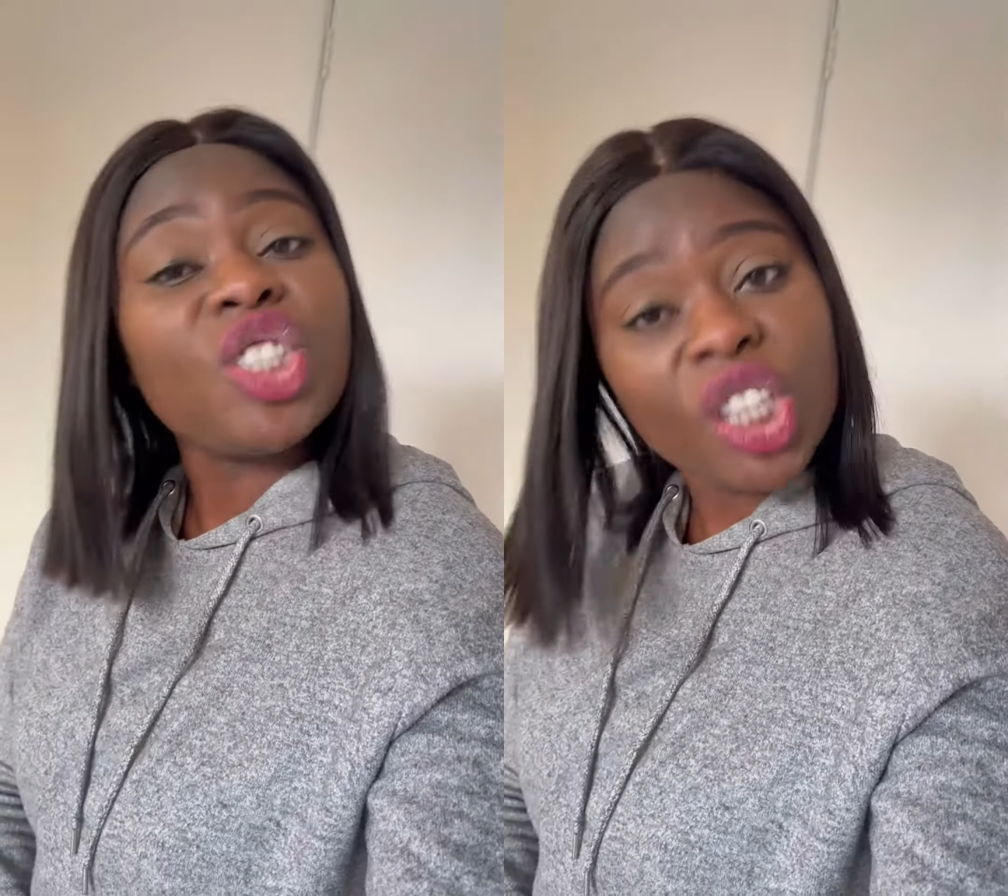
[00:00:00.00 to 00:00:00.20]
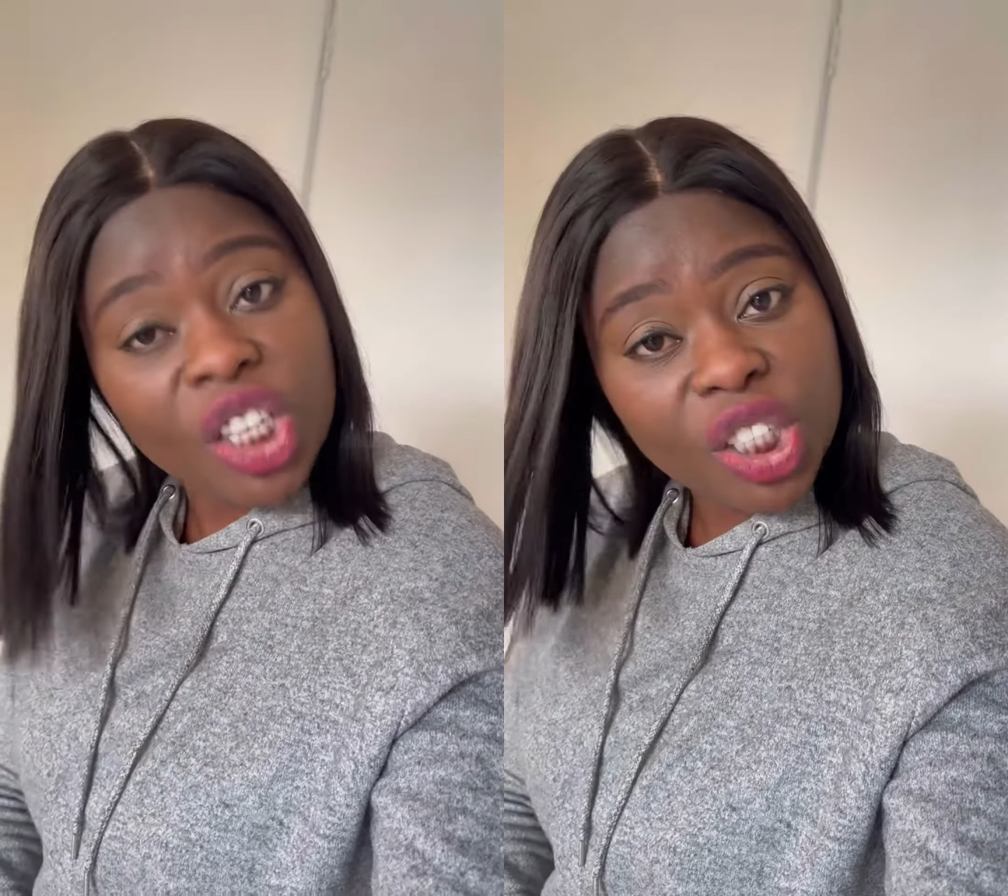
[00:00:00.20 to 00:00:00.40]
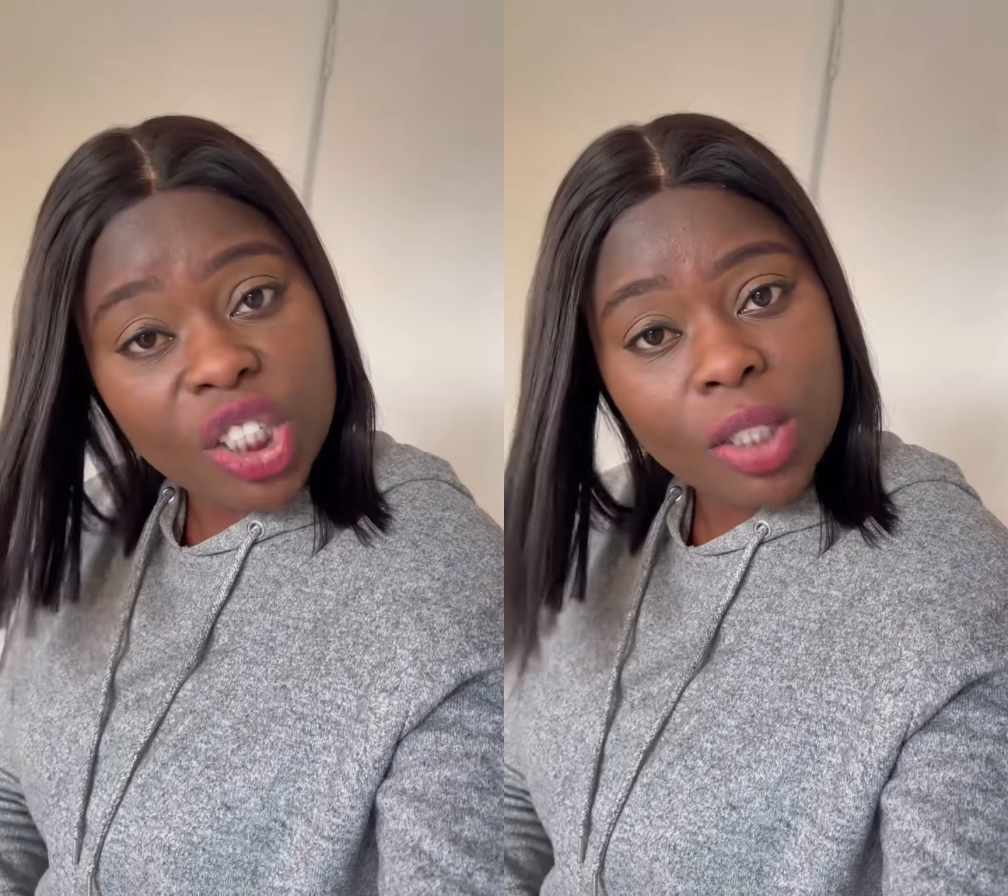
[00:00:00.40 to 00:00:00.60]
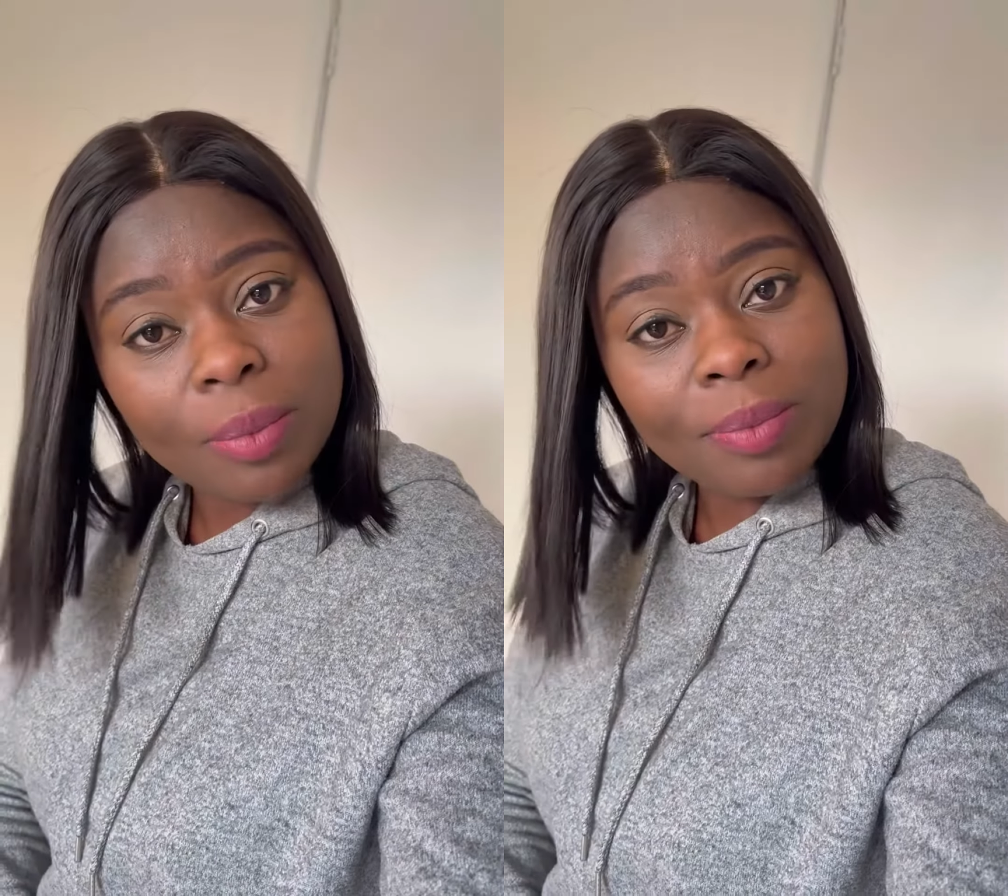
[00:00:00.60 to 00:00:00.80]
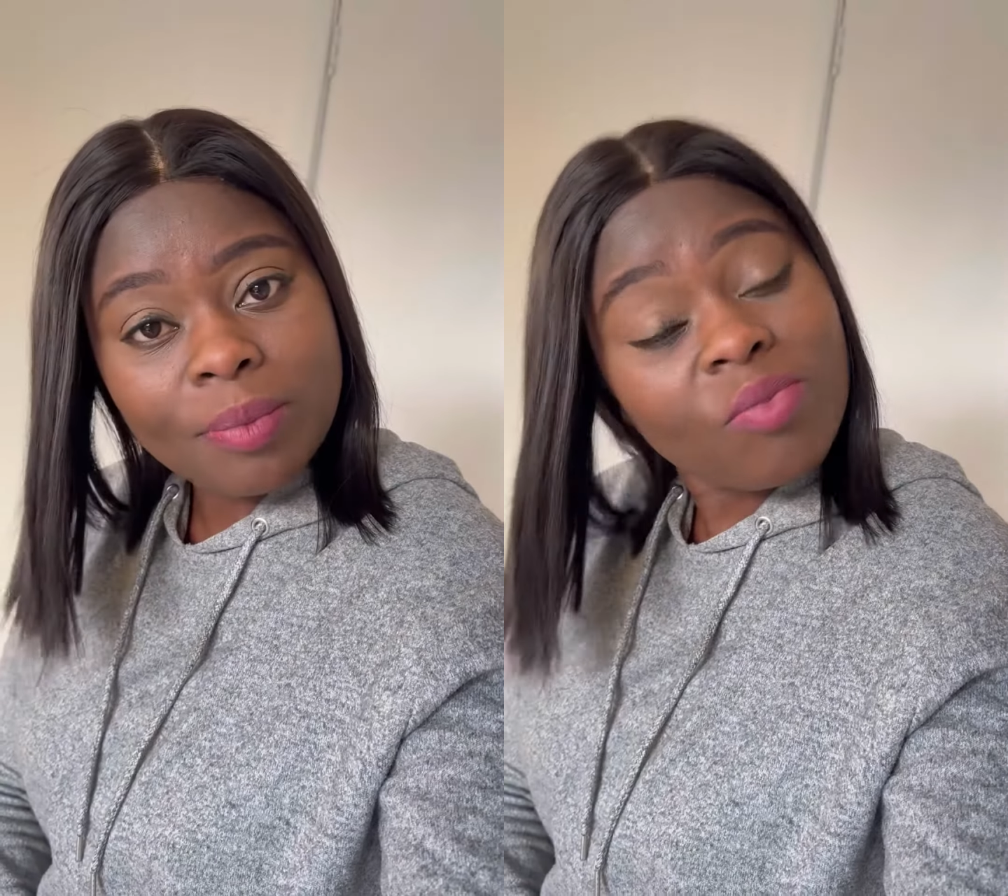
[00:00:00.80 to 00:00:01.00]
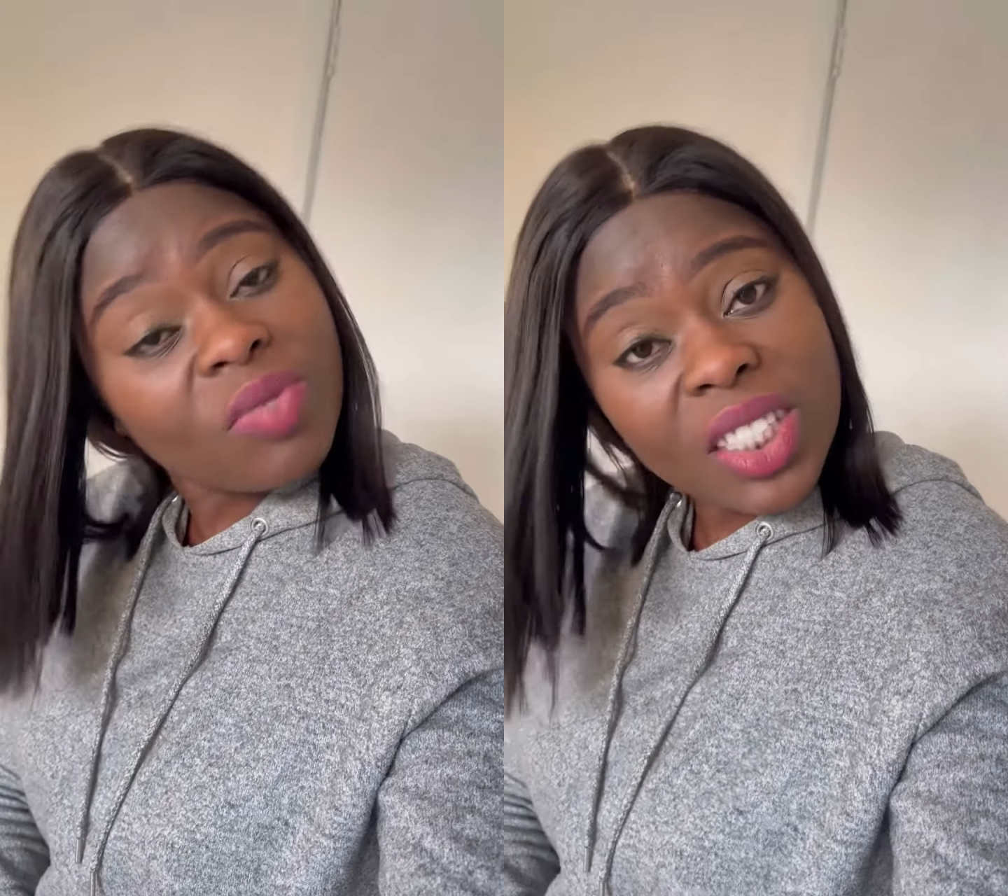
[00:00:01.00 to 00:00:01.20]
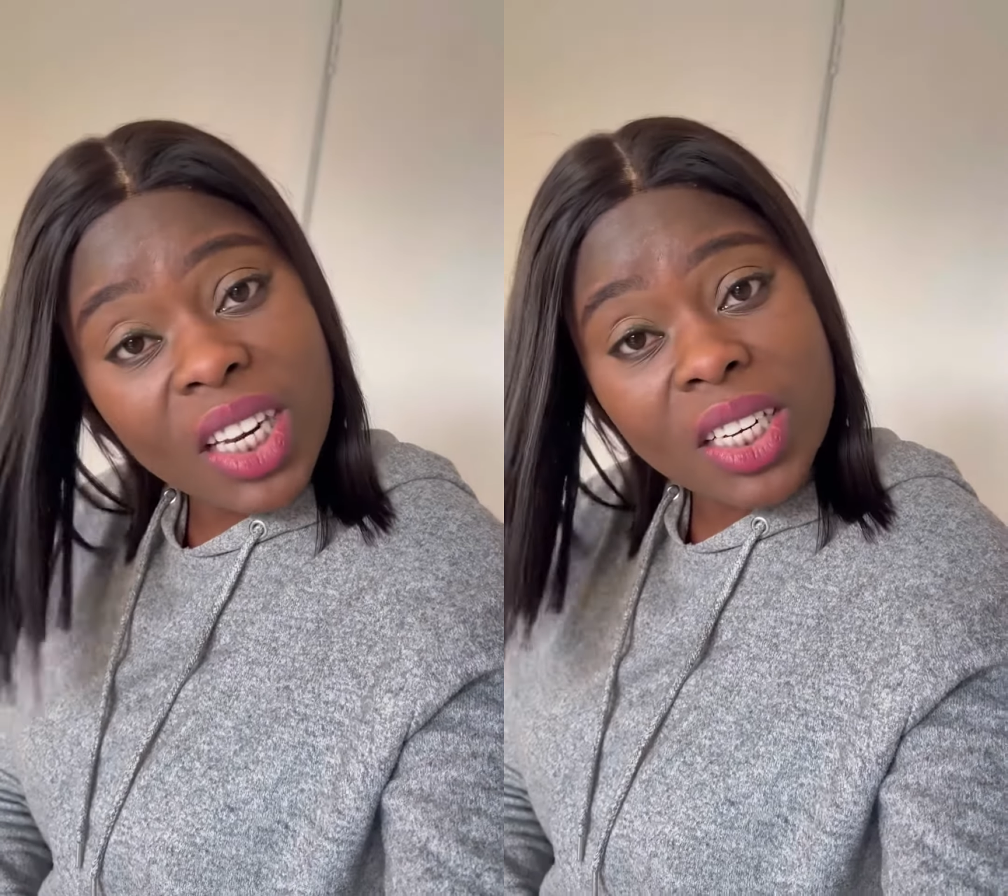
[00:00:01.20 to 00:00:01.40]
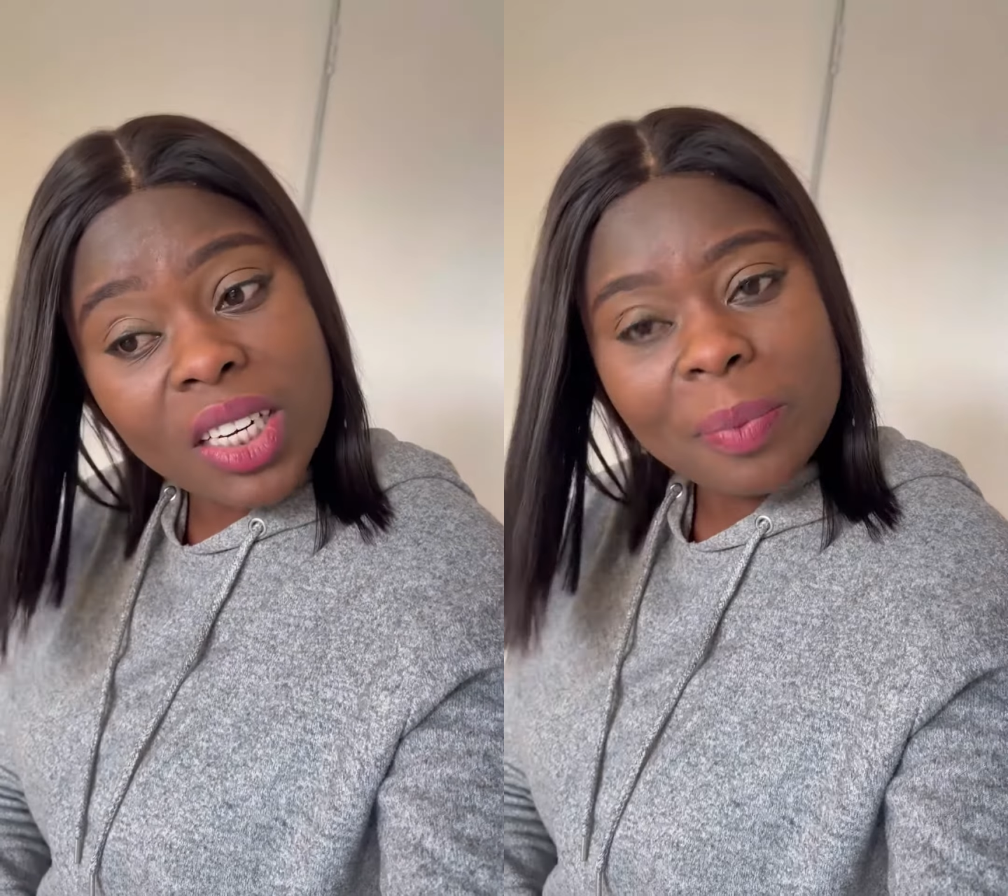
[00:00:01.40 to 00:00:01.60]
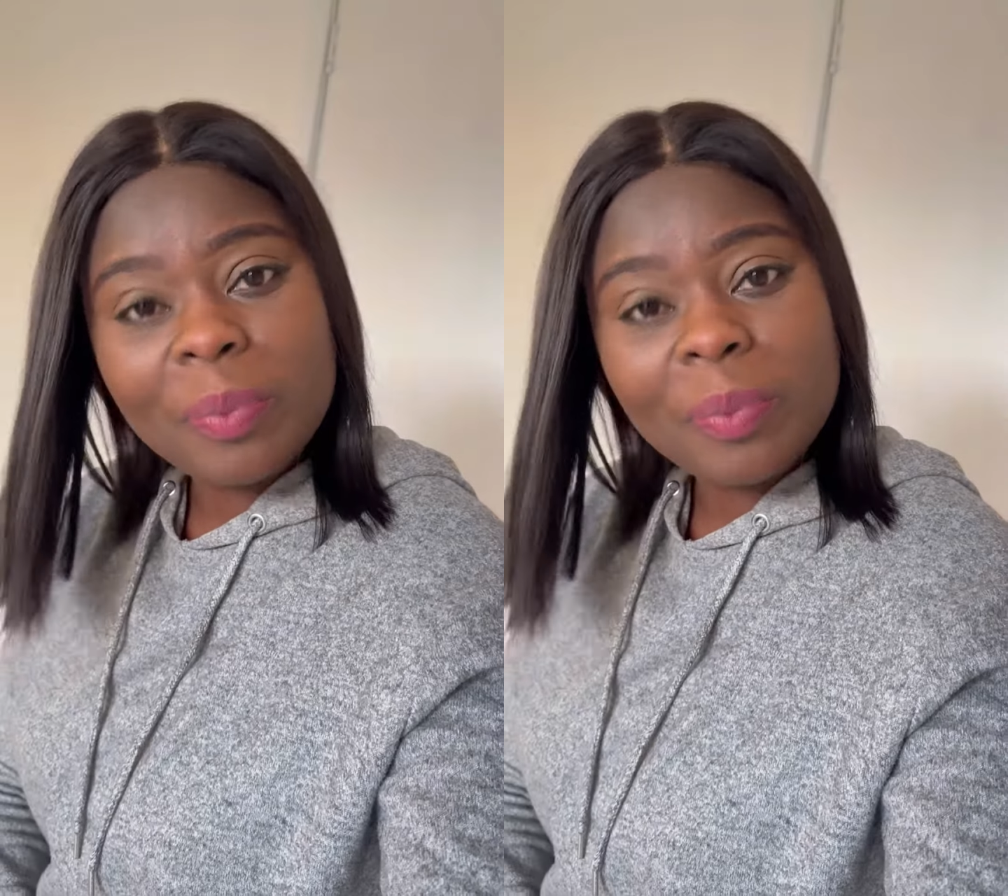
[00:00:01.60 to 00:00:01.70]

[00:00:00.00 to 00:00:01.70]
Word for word: change. Change.